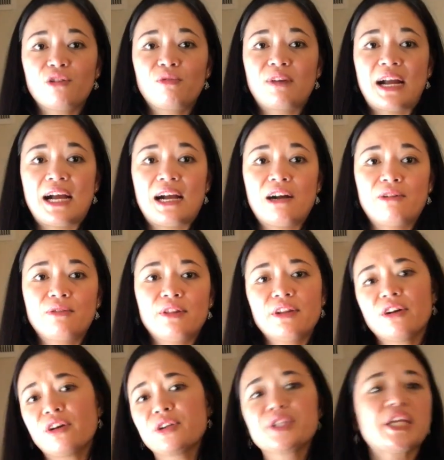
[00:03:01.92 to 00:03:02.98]
around,
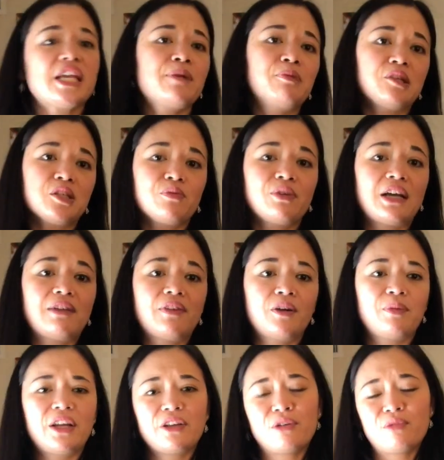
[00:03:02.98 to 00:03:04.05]
there are tables and whatever,
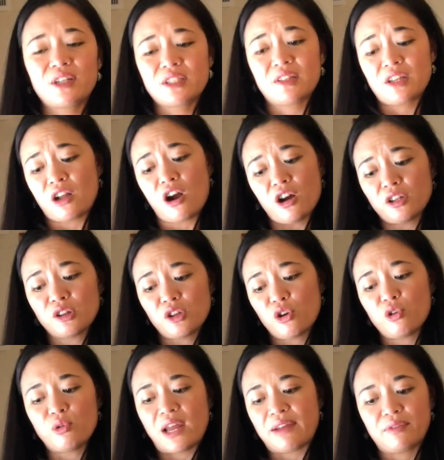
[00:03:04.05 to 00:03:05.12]
but I don't want to like
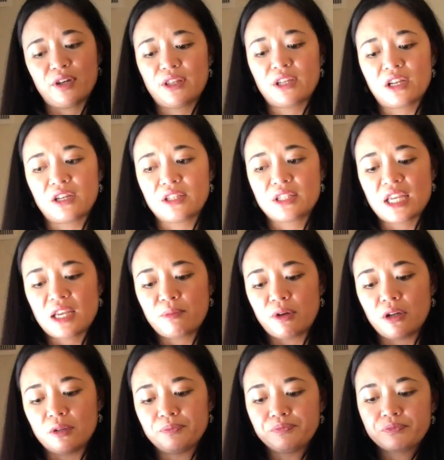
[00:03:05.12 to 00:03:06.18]
unload everything on a
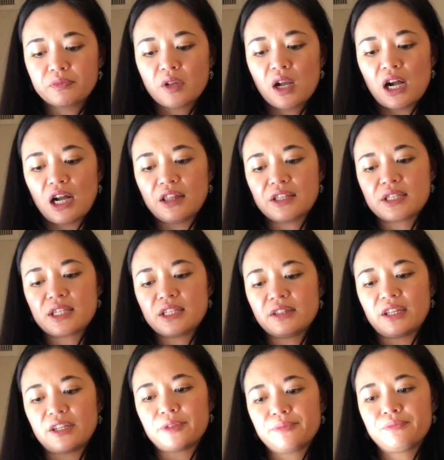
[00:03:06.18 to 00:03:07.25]
table. All of a sudden
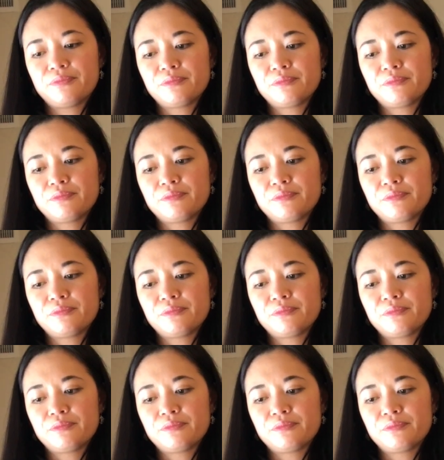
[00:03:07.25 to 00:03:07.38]
like